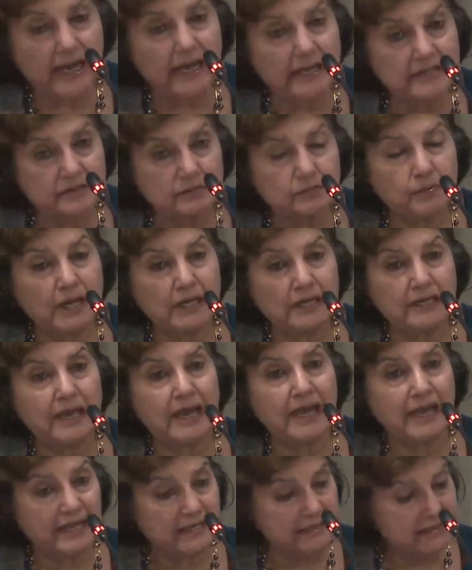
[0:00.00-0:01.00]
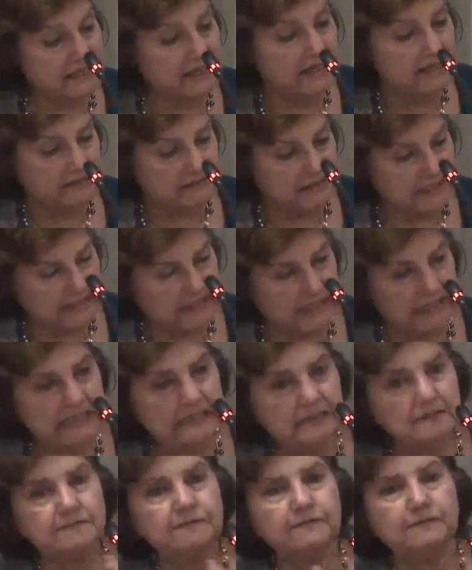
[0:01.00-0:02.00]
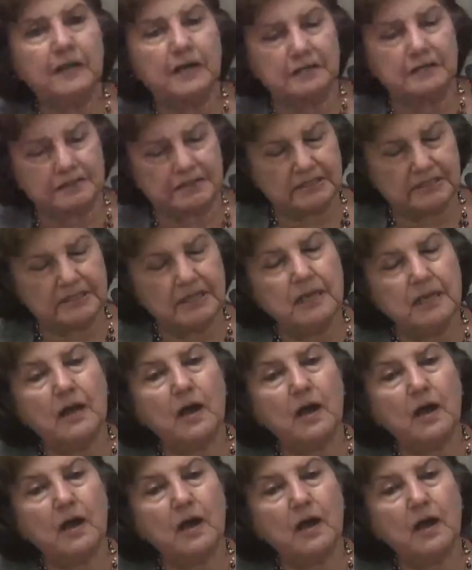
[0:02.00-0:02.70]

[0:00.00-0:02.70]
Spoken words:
as well as the influx